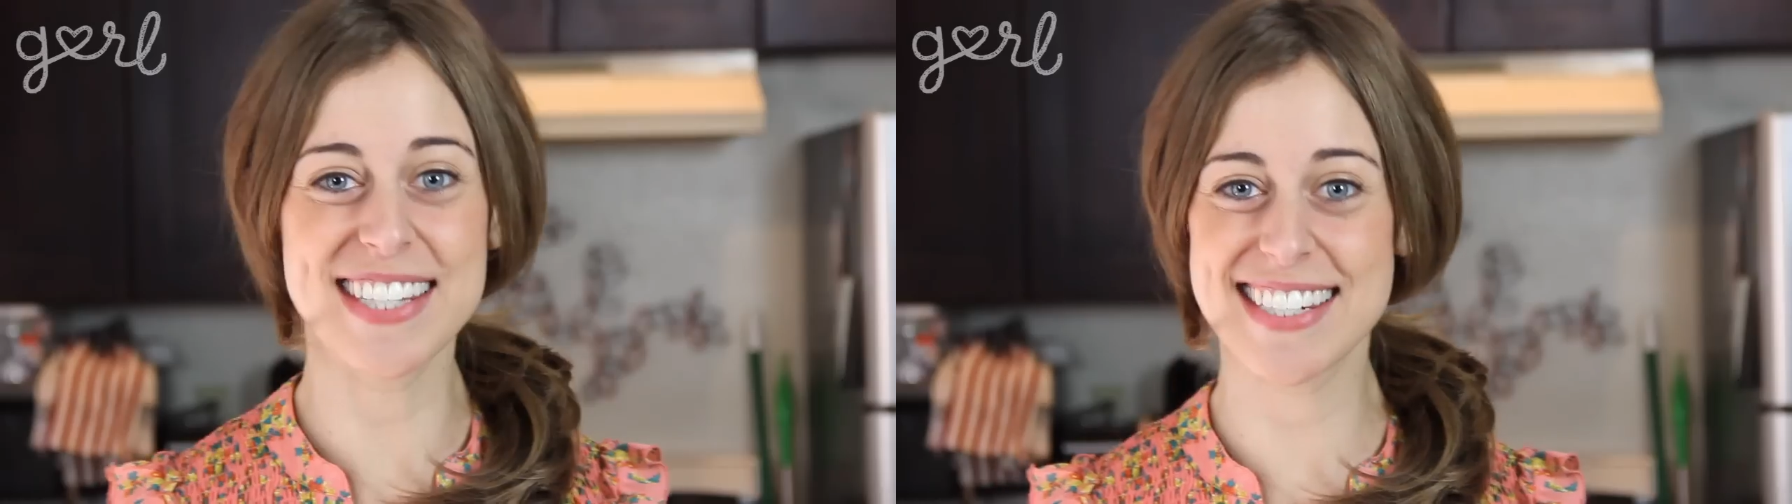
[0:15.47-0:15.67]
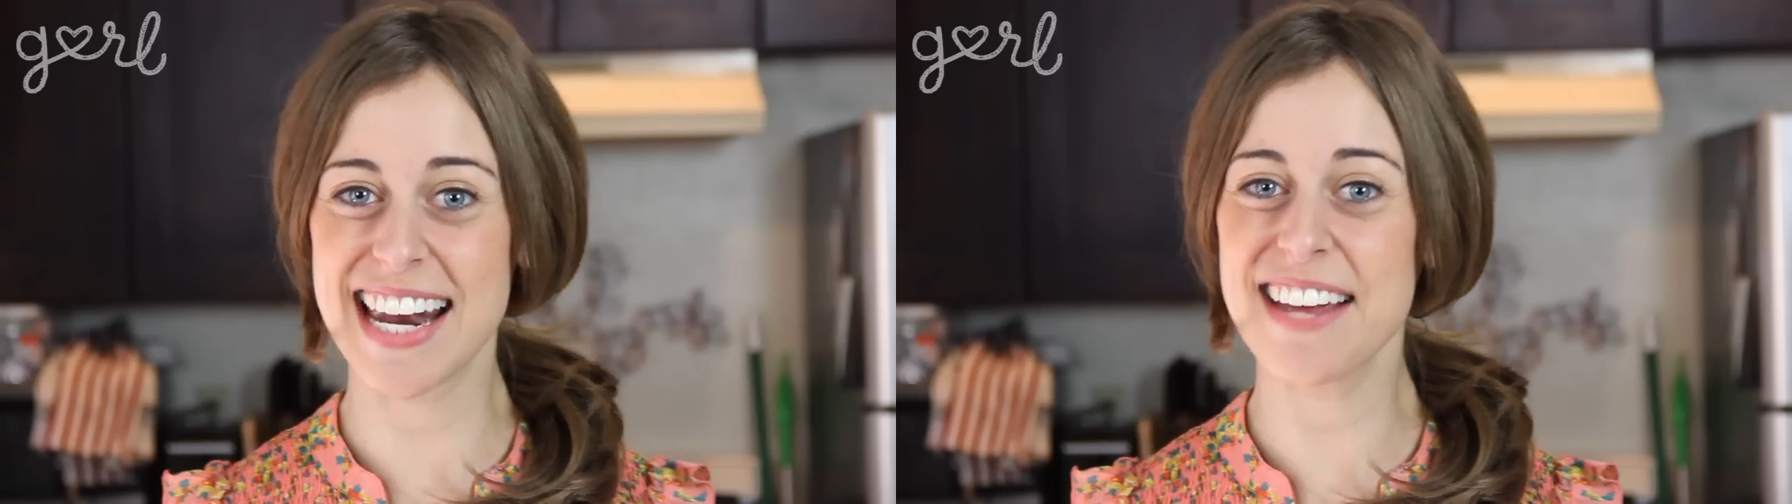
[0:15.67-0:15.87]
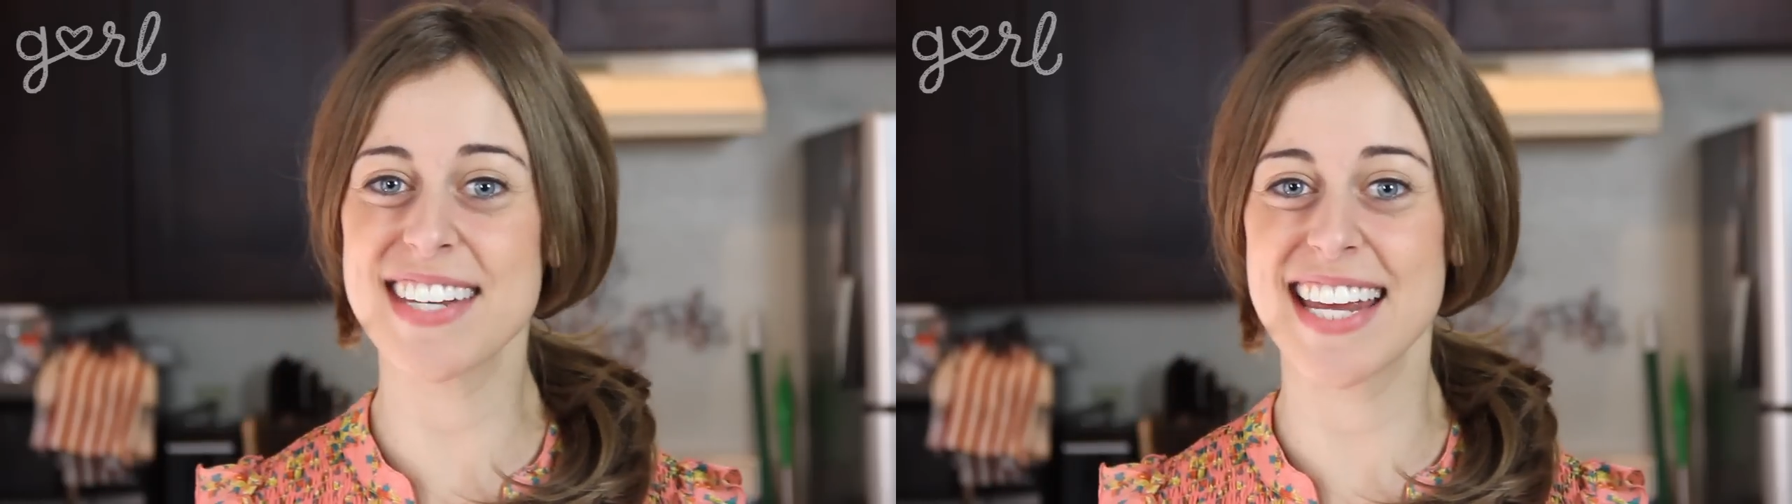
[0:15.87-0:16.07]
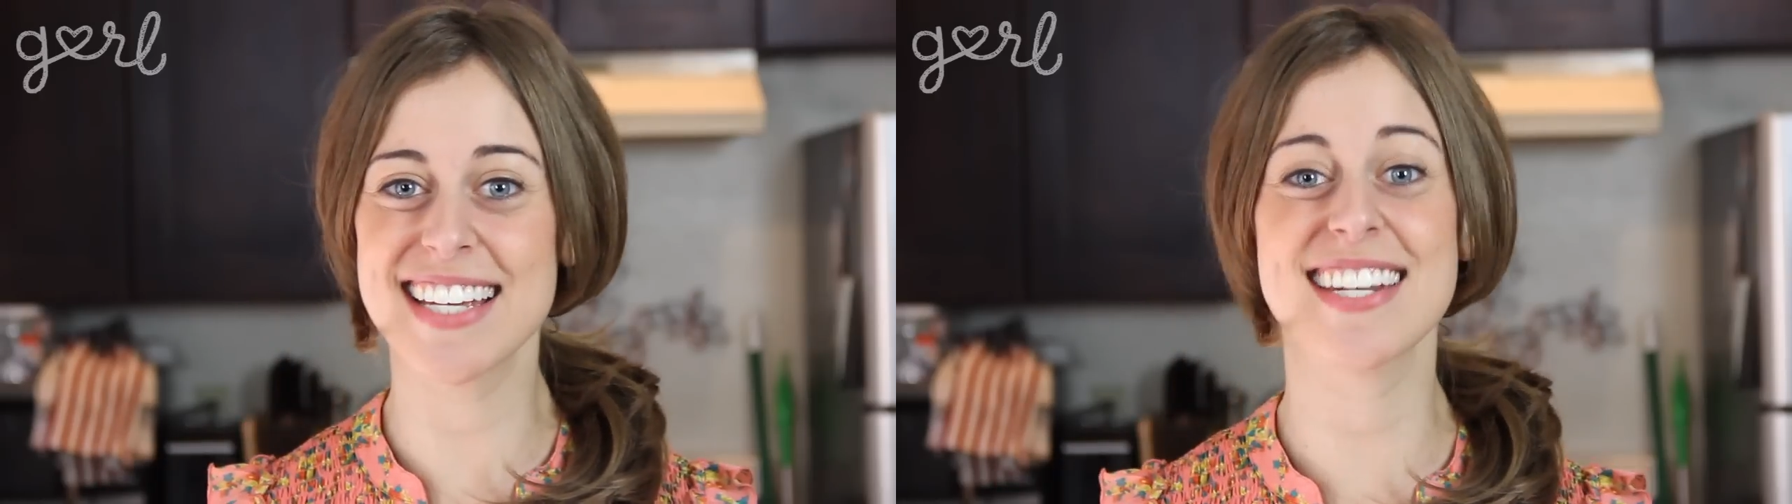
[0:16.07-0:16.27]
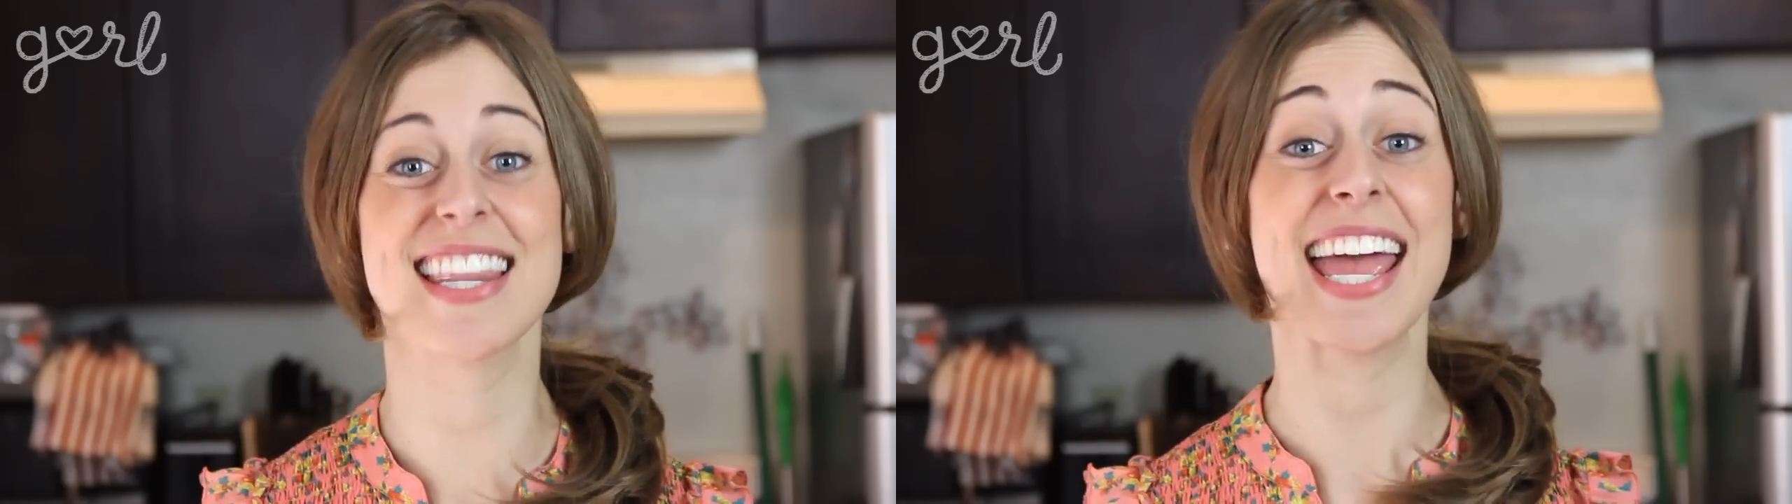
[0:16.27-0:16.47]
instead, I've
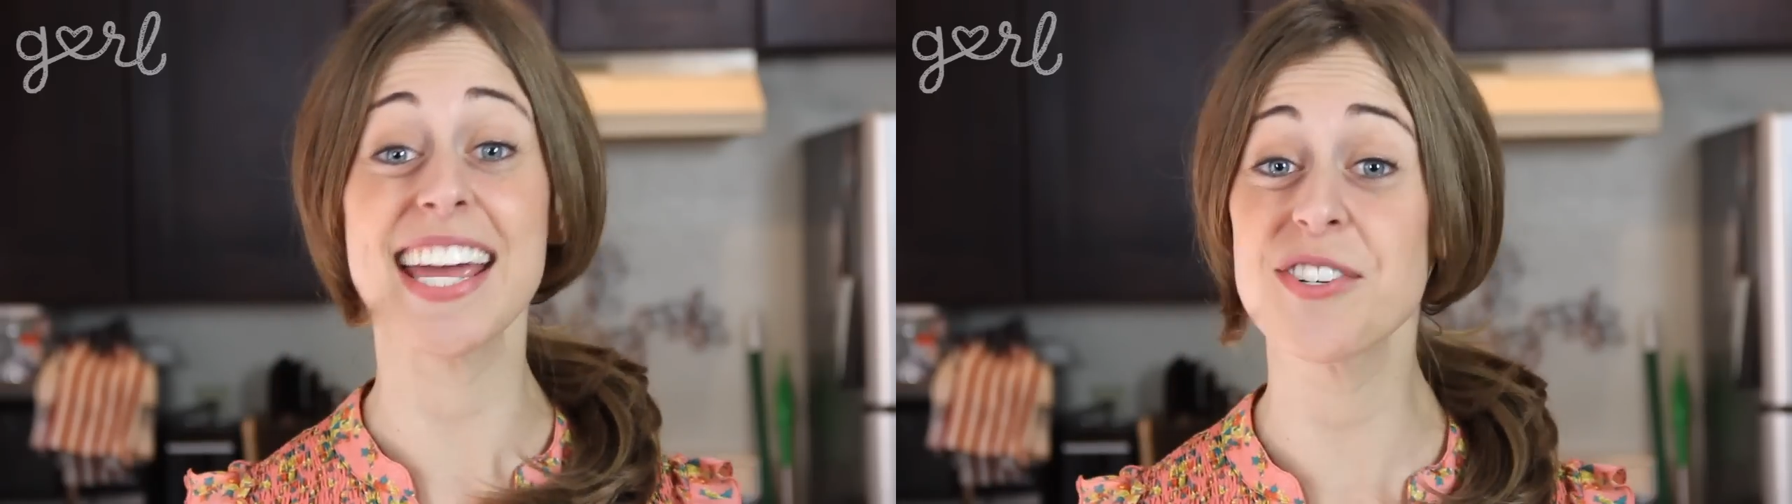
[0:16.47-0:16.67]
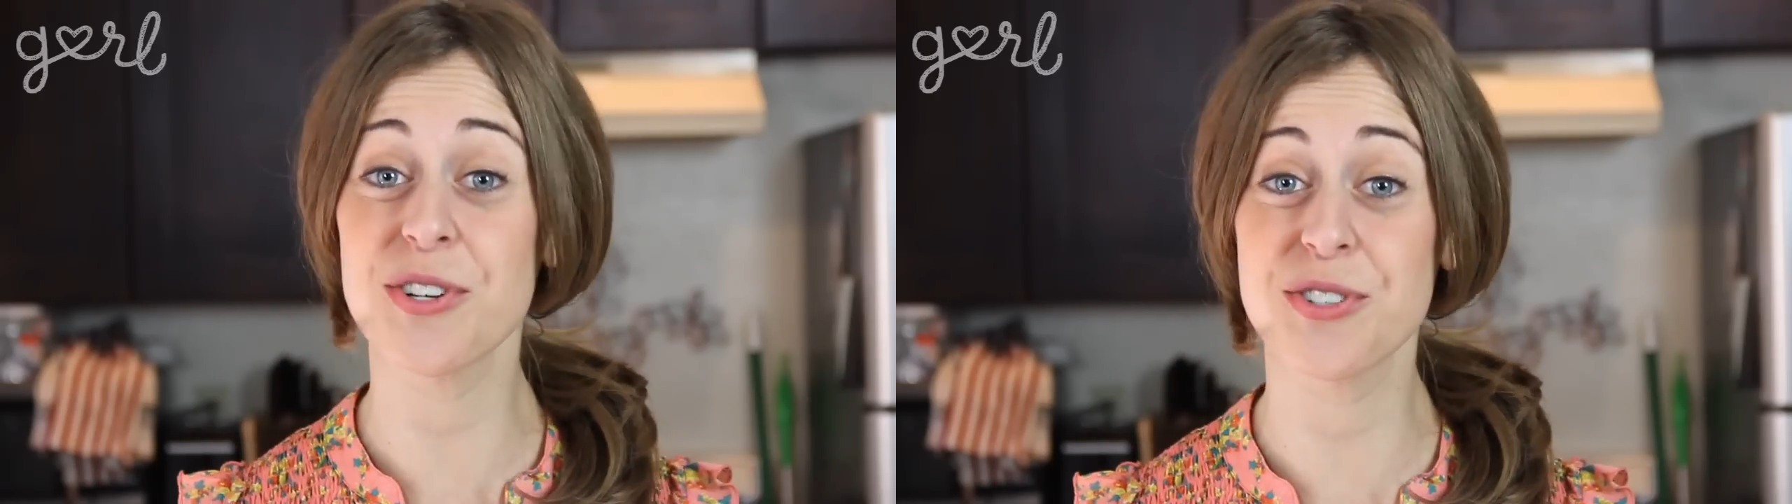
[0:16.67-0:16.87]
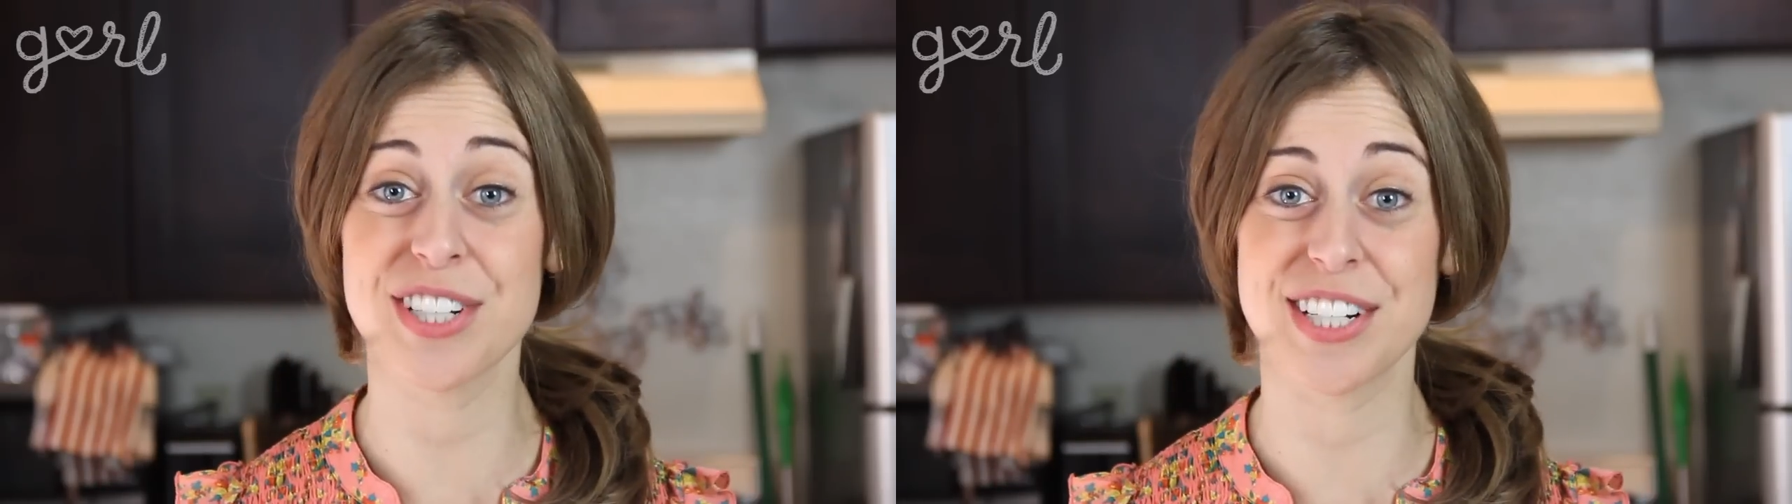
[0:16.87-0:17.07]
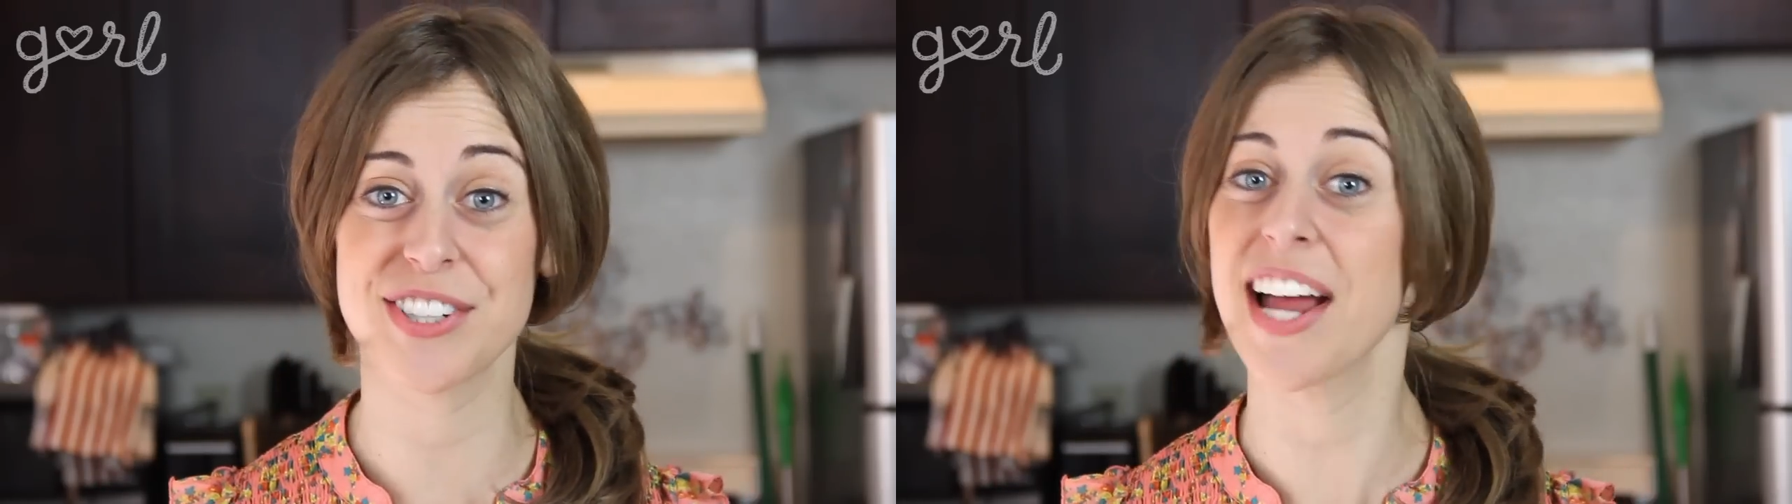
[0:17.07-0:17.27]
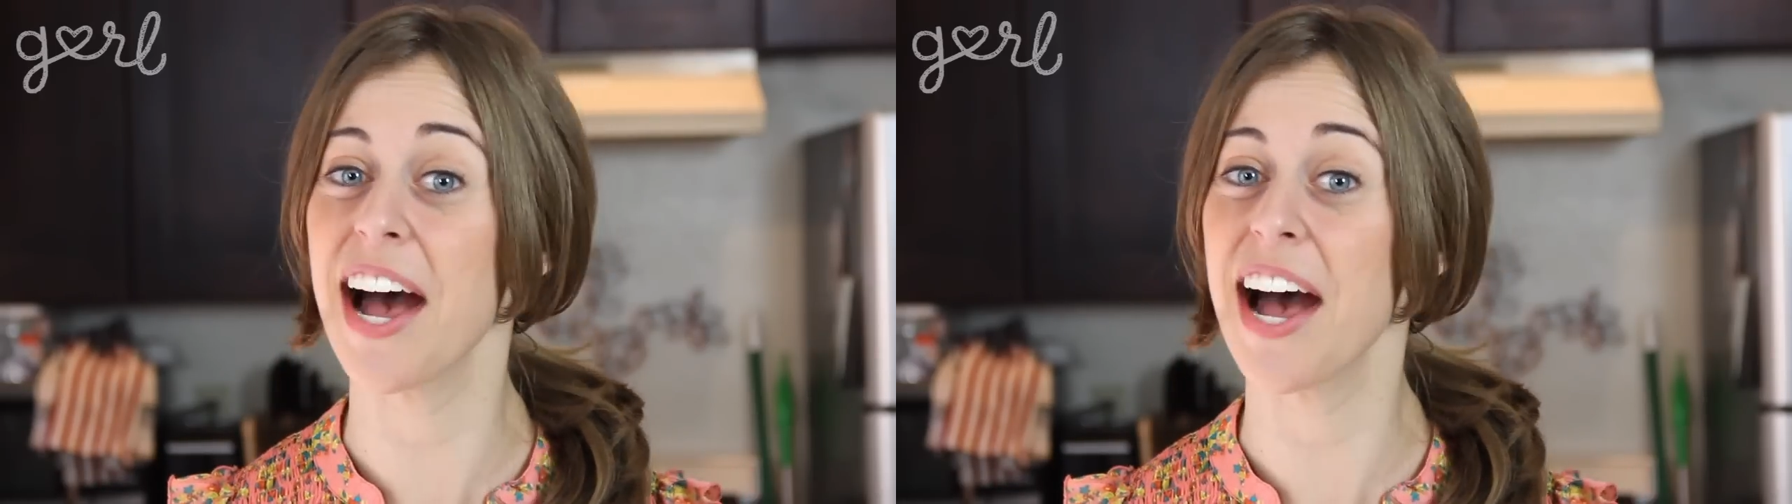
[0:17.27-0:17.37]
taken to the age-old tradition